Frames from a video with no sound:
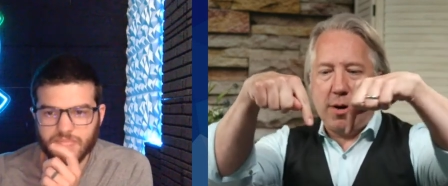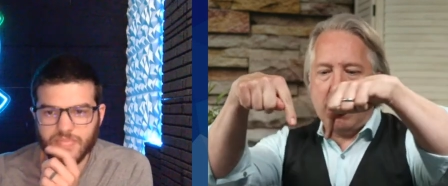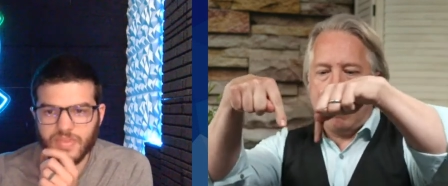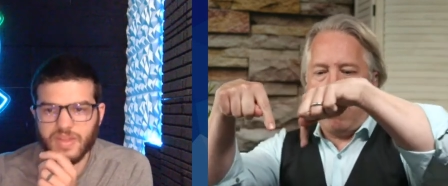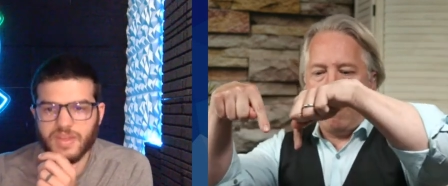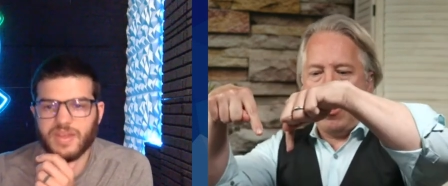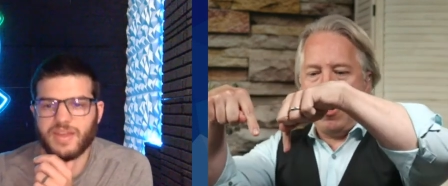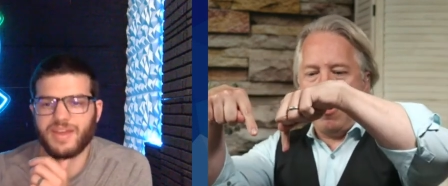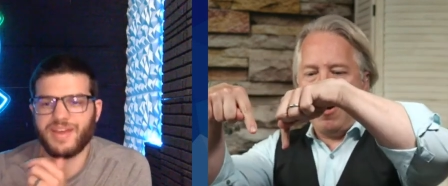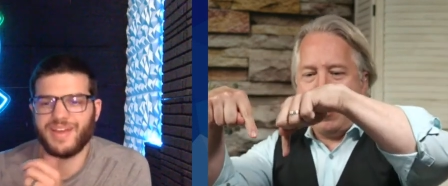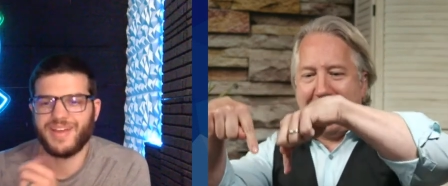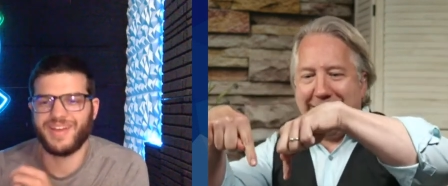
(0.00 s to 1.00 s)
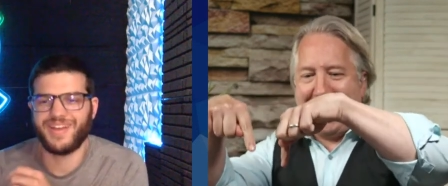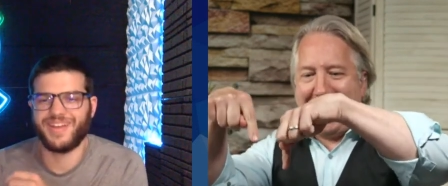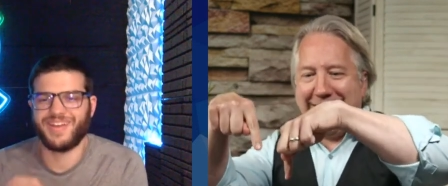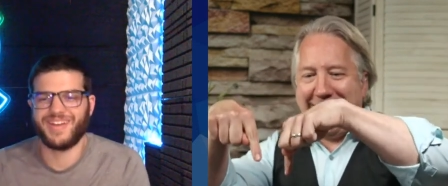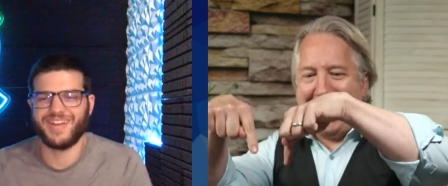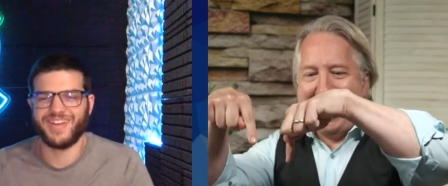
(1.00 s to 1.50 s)
Speaker 1: Go over here.
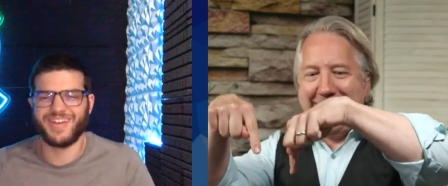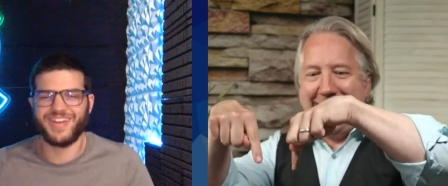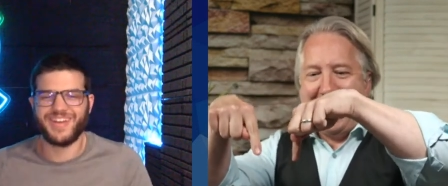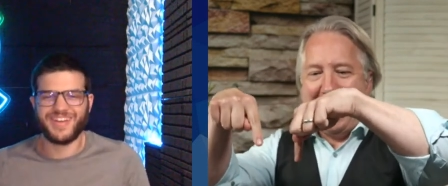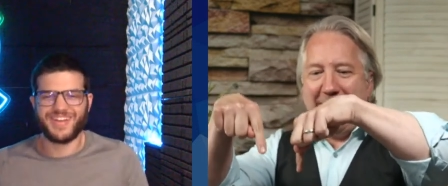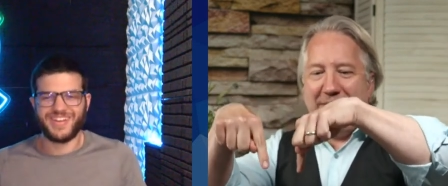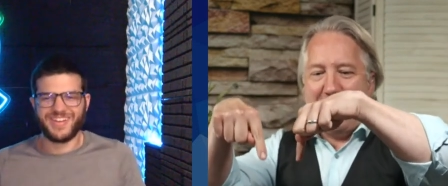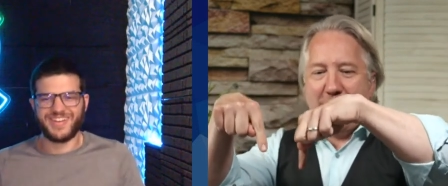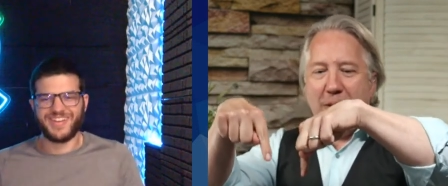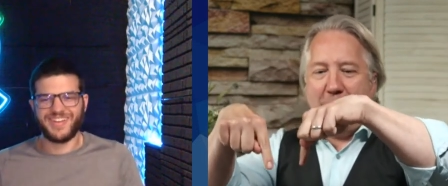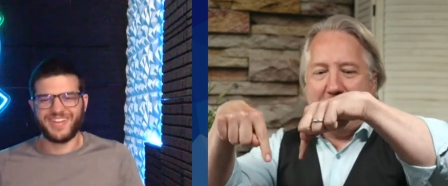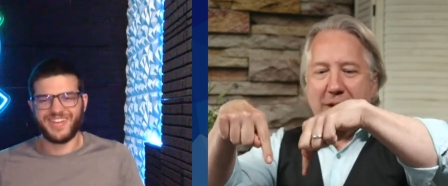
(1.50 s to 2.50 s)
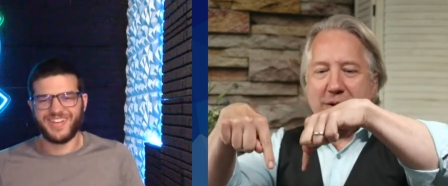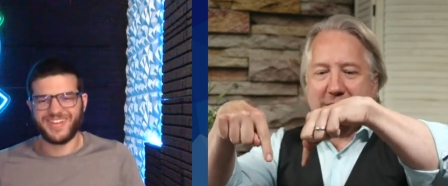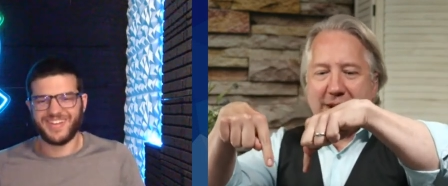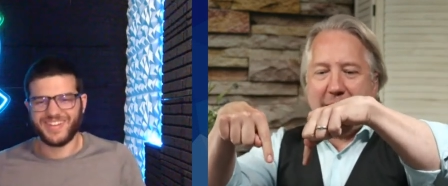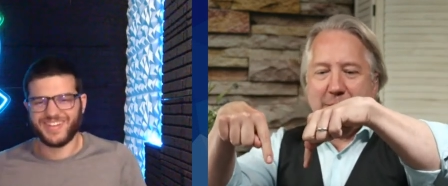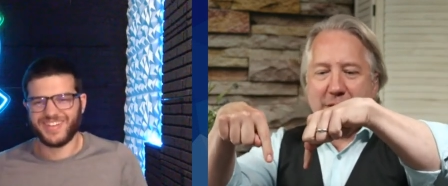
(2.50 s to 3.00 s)
If you go there to
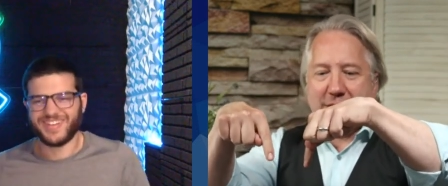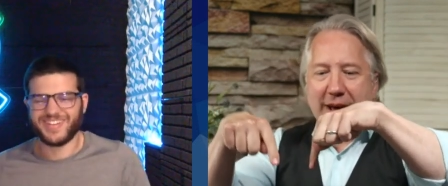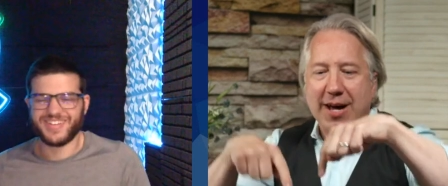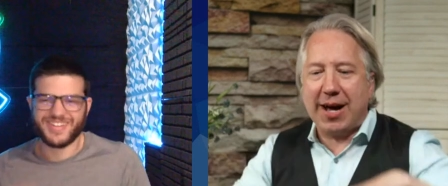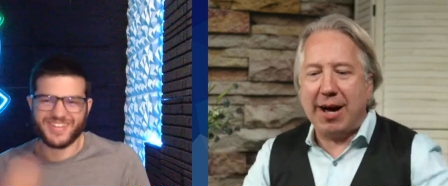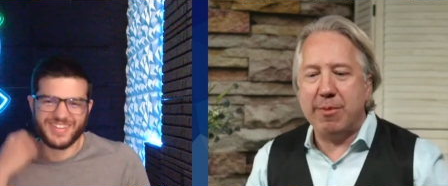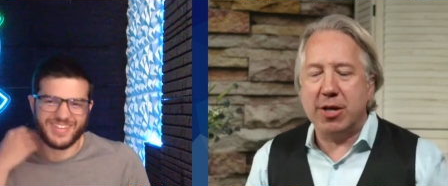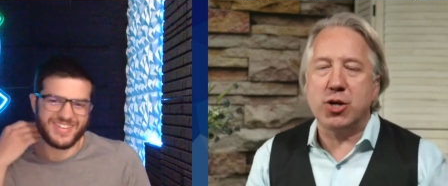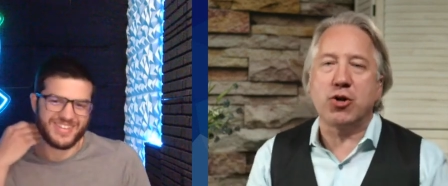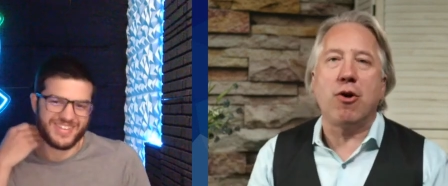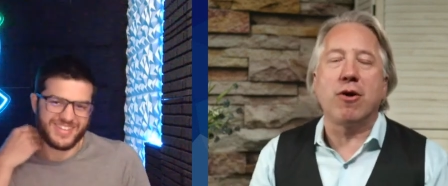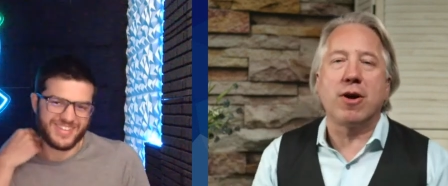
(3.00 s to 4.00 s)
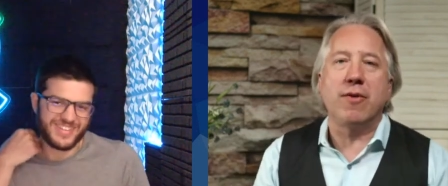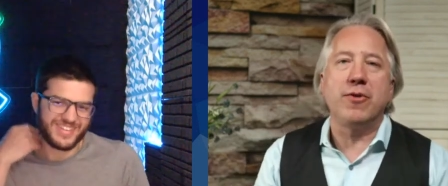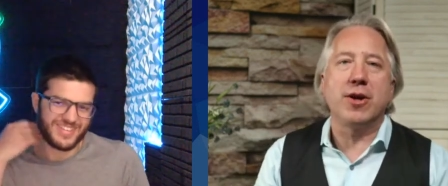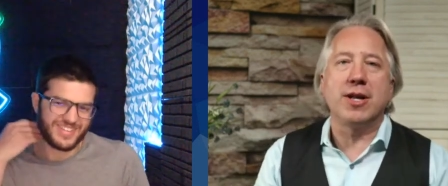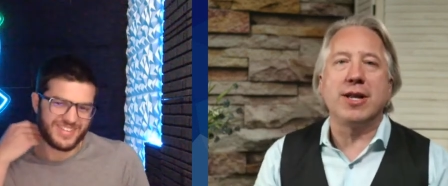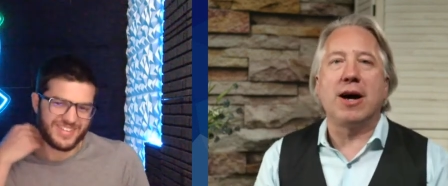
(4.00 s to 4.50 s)
scott mautz dot com, Mentally Strong Gift, you
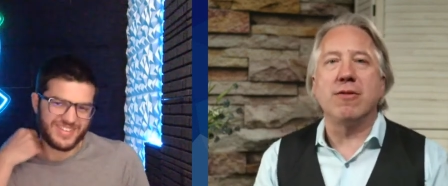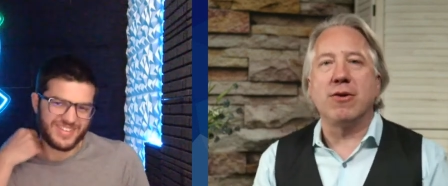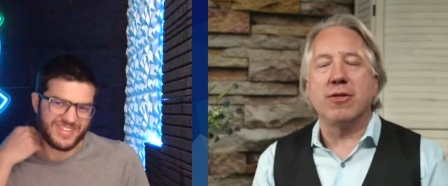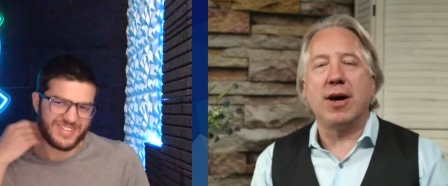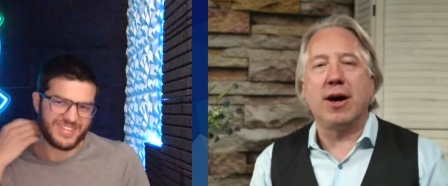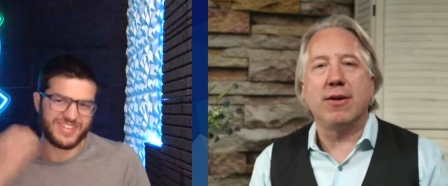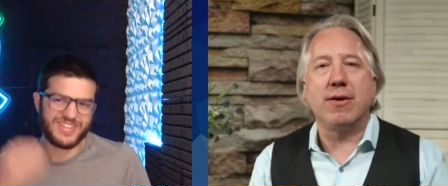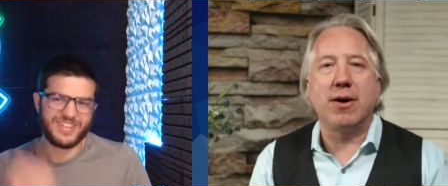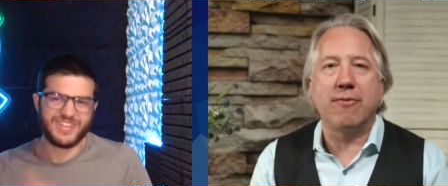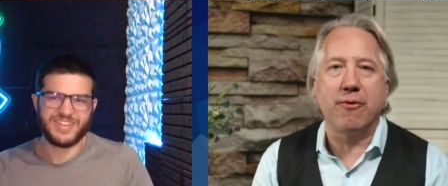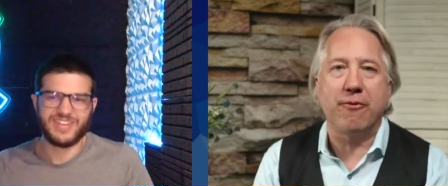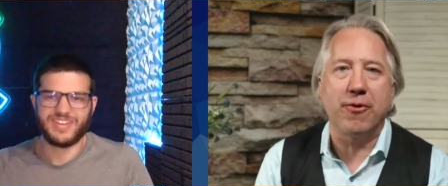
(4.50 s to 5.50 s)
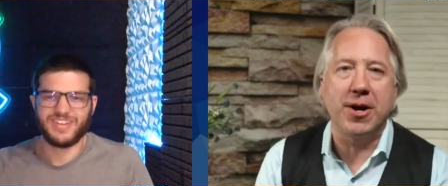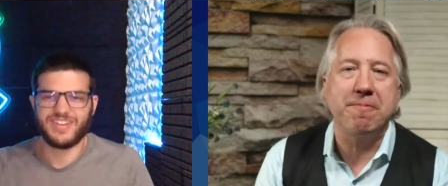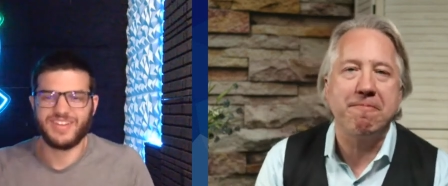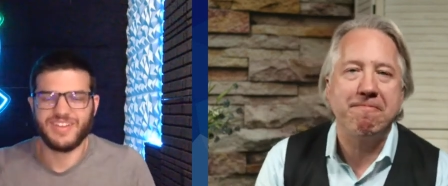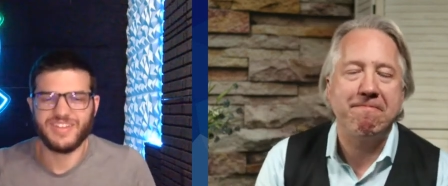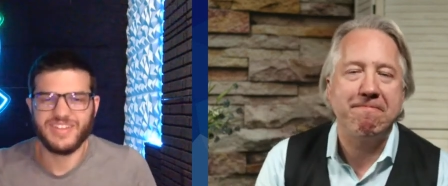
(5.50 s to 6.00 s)
can download that uh, for free.
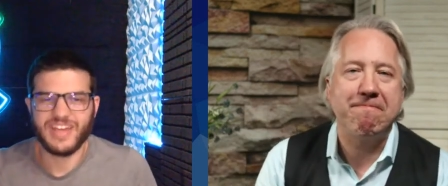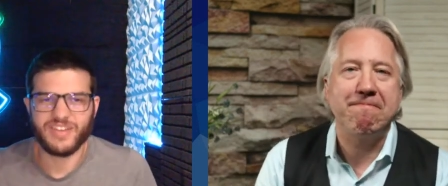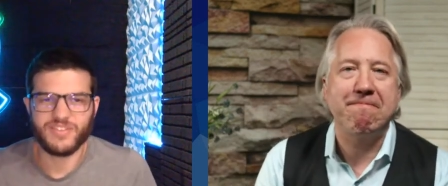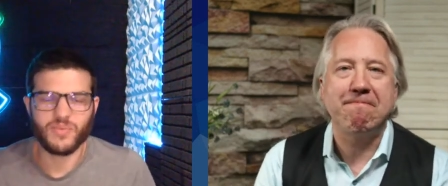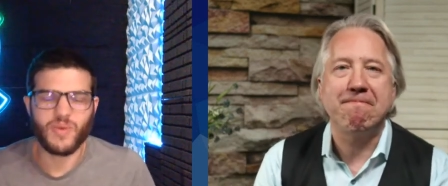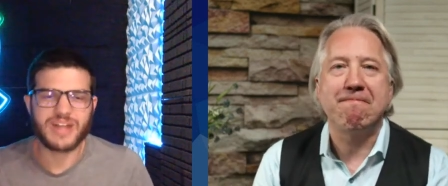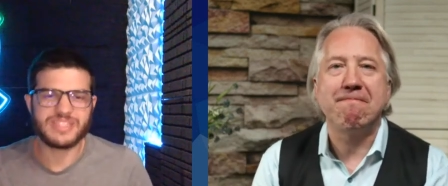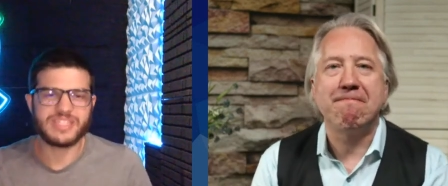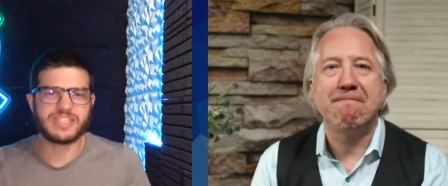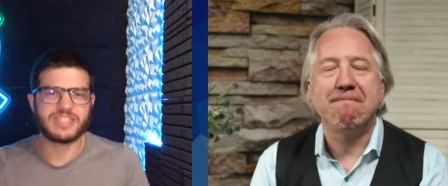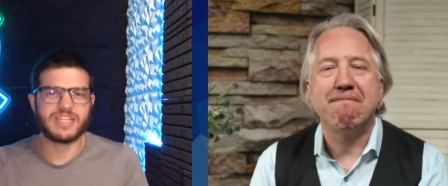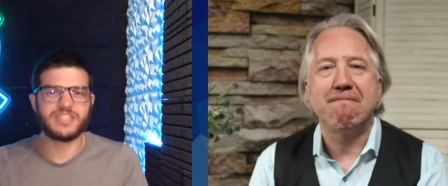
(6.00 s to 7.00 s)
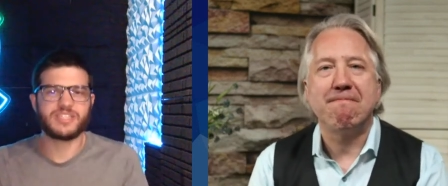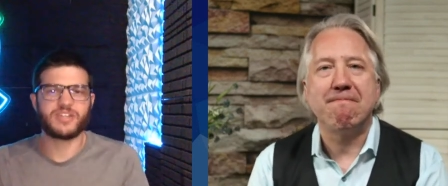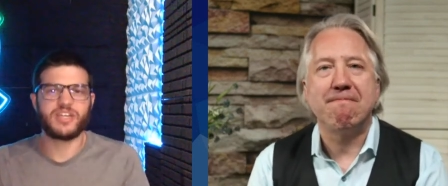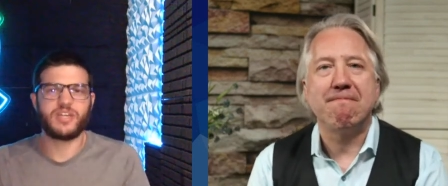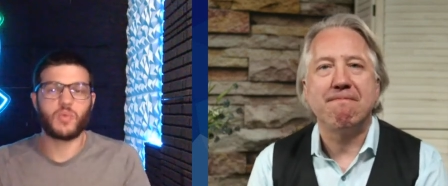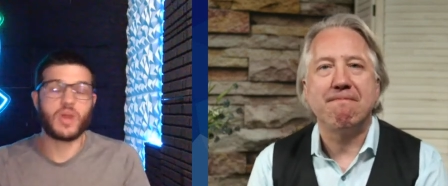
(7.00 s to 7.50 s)
Speaker 2: Yeah, if you're watching, it's on the
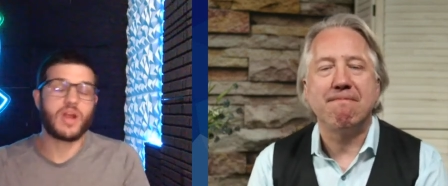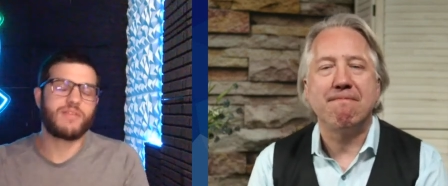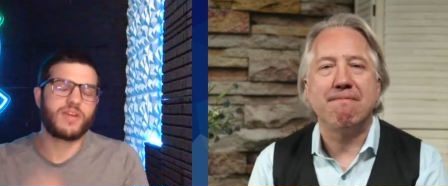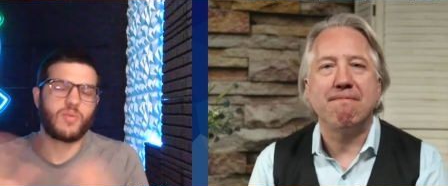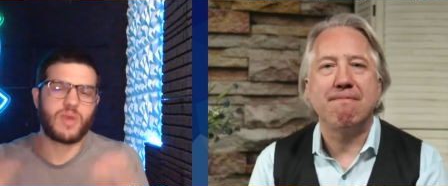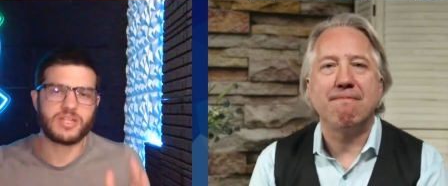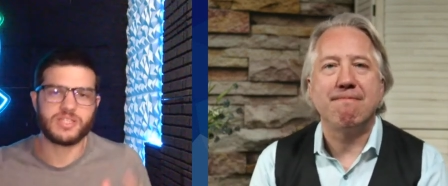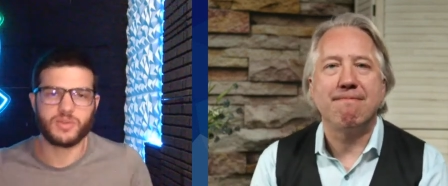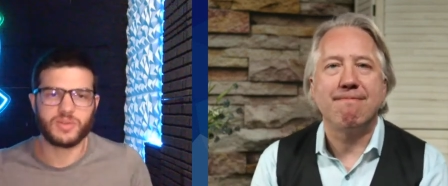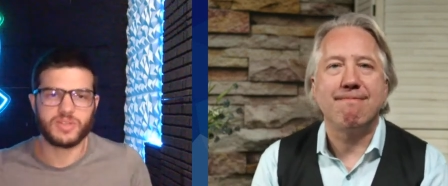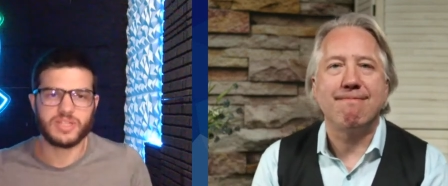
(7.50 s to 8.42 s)
screen. Wherever you're watching or